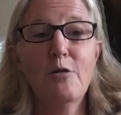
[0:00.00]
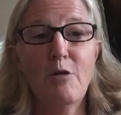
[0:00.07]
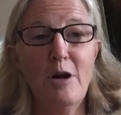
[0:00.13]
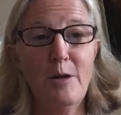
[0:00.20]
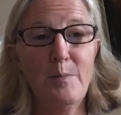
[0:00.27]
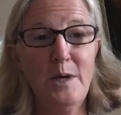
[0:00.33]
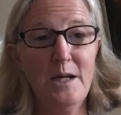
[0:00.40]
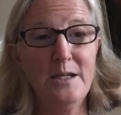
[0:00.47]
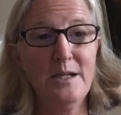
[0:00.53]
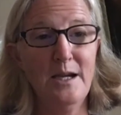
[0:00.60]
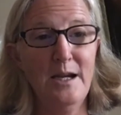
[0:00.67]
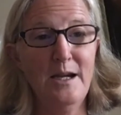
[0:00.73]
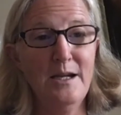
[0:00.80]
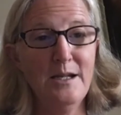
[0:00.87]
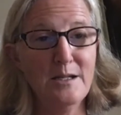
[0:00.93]
The crockpot
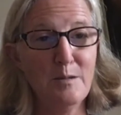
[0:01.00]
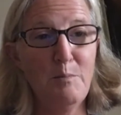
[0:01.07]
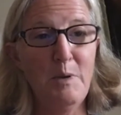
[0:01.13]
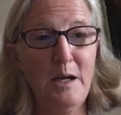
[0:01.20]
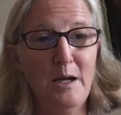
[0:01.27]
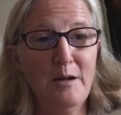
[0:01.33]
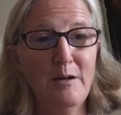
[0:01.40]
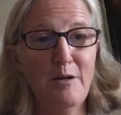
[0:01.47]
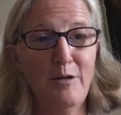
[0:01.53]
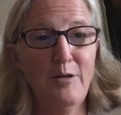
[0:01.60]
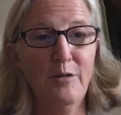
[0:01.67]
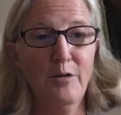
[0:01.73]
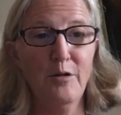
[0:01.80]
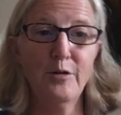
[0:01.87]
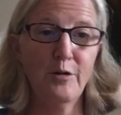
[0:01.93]
diet is about a
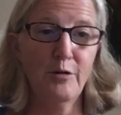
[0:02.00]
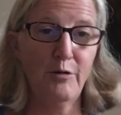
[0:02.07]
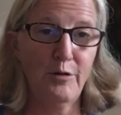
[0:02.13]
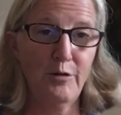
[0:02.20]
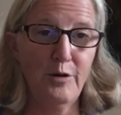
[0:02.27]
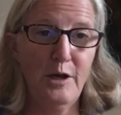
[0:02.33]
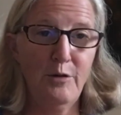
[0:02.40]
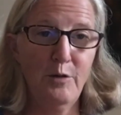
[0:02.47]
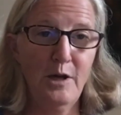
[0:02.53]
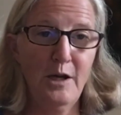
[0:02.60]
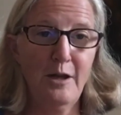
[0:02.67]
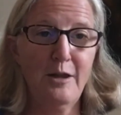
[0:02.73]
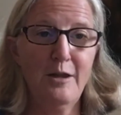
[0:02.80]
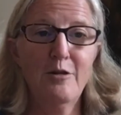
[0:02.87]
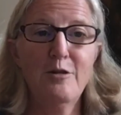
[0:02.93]
third, or 33
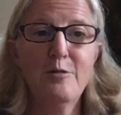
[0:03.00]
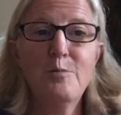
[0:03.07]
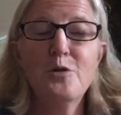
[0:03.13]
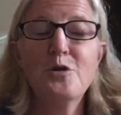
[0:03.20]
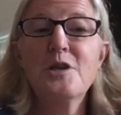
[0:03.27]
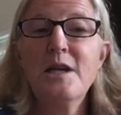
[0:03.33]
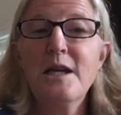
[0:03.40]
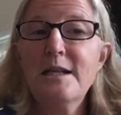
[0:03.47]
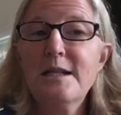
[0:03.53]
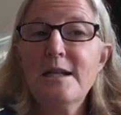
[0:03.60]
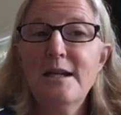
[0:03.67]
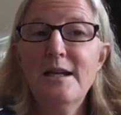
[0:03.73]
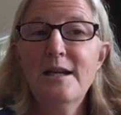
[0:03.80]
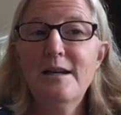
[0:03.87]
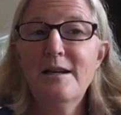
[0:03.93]
1/3%
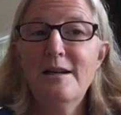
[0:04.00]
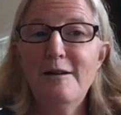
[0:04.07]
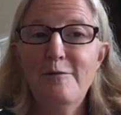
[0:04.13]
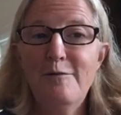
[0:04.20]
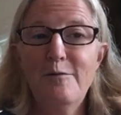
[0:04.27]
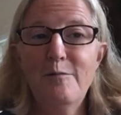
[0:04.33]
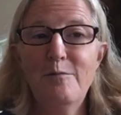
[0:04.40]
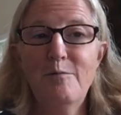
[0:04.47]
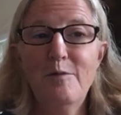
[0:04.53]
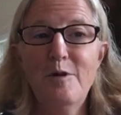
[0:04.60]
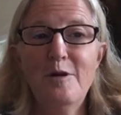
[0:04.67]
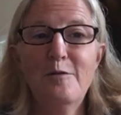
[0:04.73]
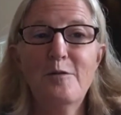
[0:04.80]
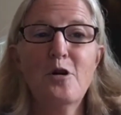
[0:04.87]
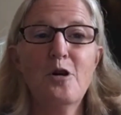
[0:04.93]
of
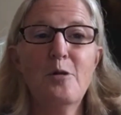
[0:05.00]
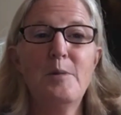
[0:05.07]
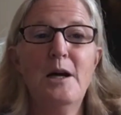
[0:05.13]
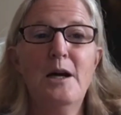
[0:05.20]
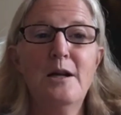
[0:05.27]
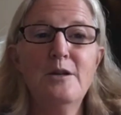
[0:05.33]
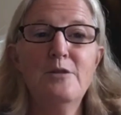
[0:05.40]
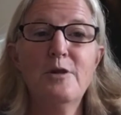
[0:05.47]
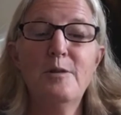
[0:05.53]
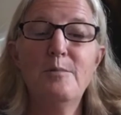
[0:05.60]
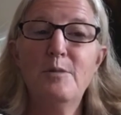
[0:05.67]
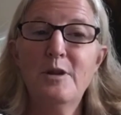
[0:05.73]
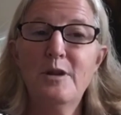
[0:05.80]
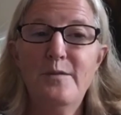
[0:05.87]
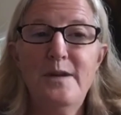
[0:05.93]

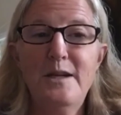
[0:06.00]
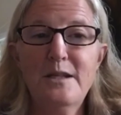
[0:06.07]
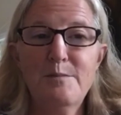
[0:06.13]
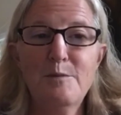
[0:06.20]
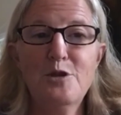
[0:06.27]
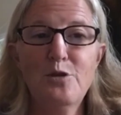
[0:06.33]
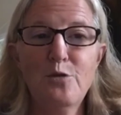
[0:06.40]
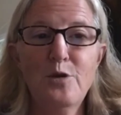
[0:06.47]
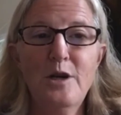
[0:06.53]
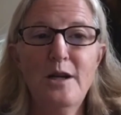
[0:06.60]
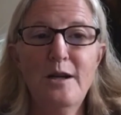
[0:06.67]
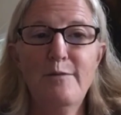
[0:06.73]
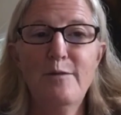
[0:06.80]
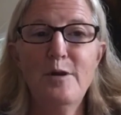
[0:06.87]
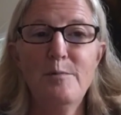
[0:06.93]
carbohydrate, but the vast
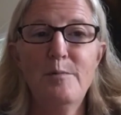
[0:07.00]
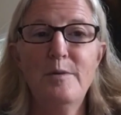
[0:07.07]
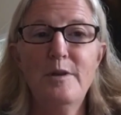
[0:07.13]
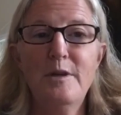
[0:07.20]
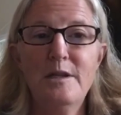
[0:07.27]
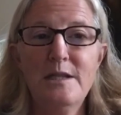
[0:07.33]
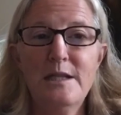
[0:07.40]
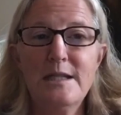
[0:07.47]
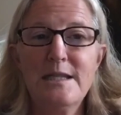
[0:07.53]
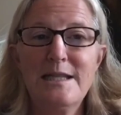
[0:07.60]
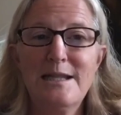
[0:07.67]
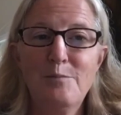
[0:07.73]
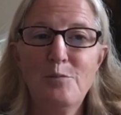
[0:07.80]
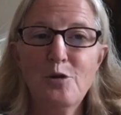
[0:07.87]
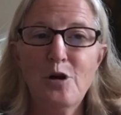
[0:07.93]
majority of them is in
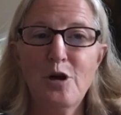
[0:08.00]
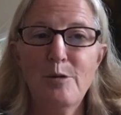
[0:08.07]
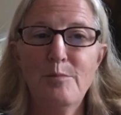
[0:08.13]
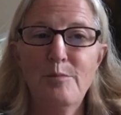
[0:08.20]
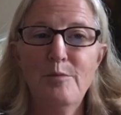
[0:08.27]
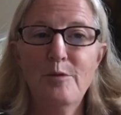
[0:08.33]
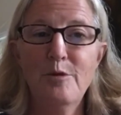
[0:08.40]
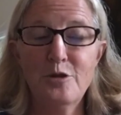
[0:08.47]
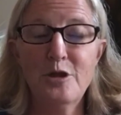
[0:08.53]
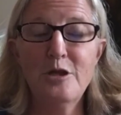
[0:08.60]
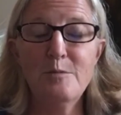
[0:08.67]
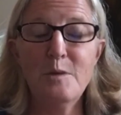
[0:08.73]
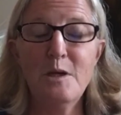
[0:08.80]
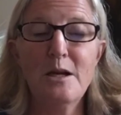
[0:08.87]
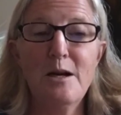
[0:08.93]

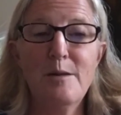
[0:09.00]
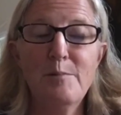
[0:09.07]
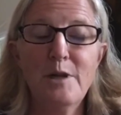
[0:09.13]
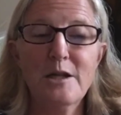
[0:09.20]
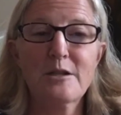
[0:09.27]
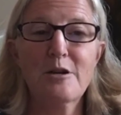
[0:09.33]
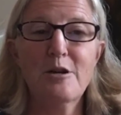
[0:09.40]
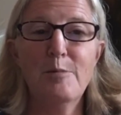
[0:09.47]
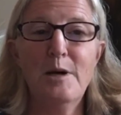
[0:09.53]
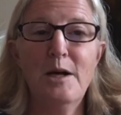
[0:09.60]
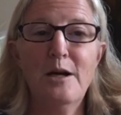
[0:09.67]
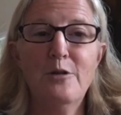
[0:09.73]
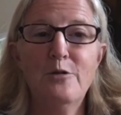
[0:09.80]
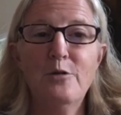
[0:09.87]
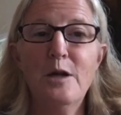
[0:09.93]
complex
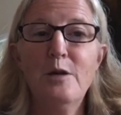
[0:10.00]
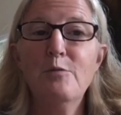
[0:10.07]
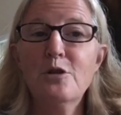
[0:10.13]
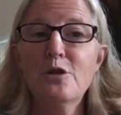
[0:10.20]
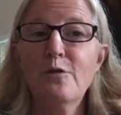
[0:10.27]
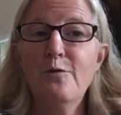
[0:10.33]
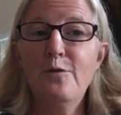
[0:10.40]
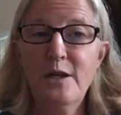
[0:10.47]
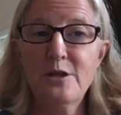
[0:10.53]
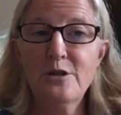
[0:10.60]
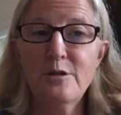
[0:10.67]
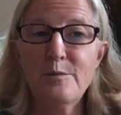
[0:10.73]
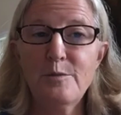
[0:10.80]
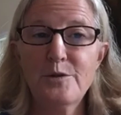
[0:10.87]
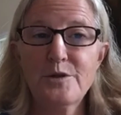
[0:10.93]
carbohydrate, which are
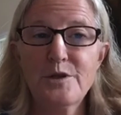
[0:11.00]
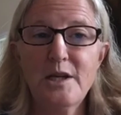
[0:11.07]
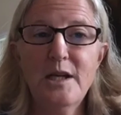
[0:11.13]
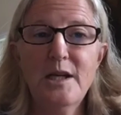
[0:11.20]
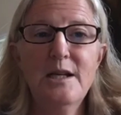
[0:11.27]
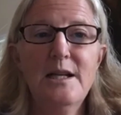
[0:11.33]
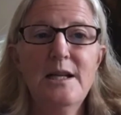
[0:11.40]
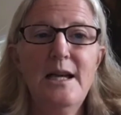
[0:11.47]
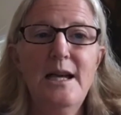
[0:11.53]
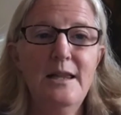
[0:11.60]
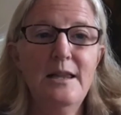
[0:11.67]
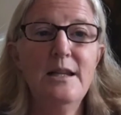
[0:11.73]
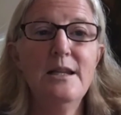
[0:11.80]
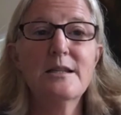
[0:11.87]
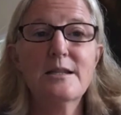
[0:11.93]
vegetables,
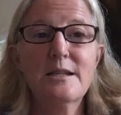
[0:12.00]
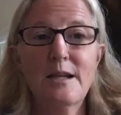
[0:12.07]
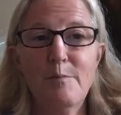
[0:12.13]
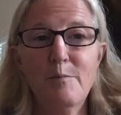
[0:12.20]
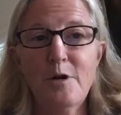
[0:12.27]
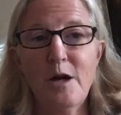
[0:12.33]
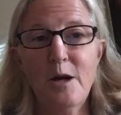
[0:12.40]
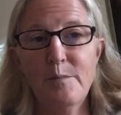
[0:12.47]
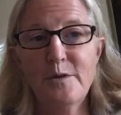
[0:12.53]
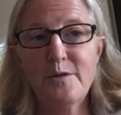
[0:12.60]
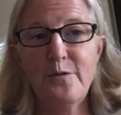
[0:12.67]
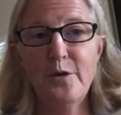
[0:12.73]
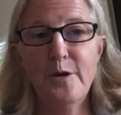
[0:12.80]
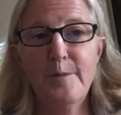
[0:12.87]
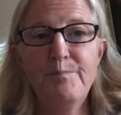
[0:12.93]
and then some comes
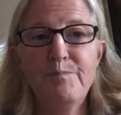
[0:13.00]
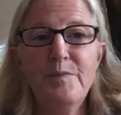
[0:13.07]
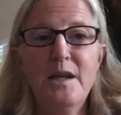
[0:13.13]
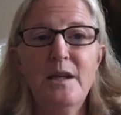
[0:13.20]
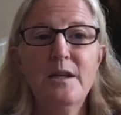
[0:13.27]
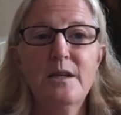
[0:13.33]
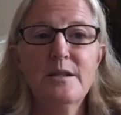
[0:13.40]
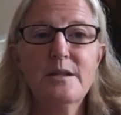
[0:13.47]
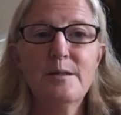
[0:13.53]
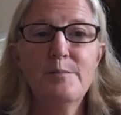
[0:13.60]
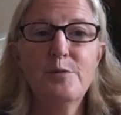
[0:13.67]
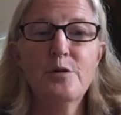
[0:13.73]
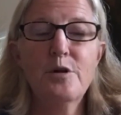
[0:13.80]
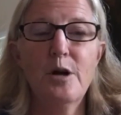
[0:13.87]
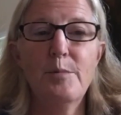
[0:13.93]
from
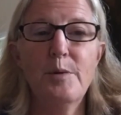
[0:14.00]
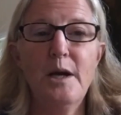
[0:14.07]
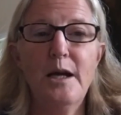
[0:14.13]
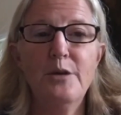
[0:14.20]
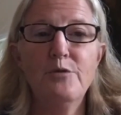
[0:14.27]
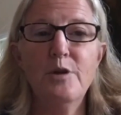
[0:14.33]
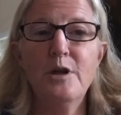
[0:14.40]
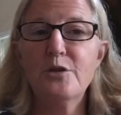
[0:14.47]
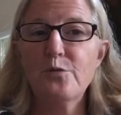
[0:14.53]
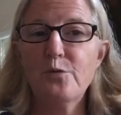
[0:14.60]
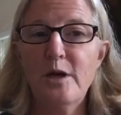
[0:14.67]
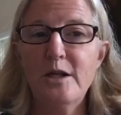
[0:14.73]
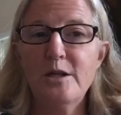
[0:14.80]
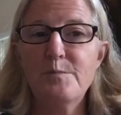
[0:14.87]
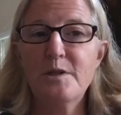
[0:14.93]
simple carbohydrates,
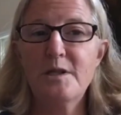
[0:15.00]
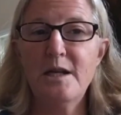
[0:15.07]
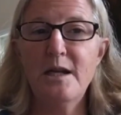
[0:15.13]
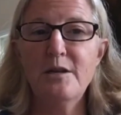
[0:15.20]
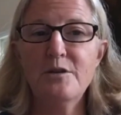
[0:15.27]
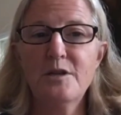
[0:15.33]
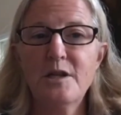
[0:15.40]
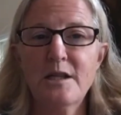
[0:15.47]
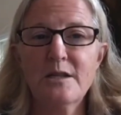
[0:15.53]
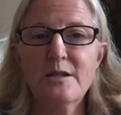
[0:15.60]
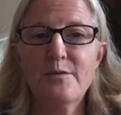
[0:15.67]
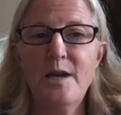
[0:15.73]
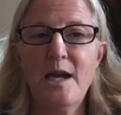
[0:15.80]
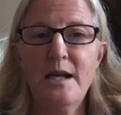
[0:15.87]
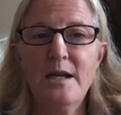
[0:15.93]
rice, potatoes,
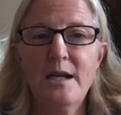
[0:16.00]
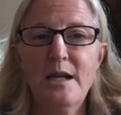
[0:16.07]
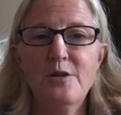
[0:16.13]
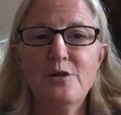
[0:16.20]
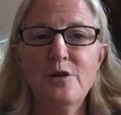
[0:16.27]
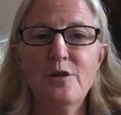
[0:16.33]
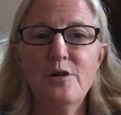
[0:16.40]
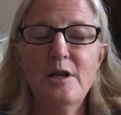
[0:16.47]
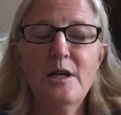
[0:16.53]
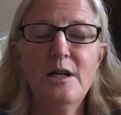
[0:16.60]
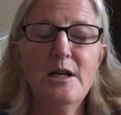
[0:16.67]
things of that nature.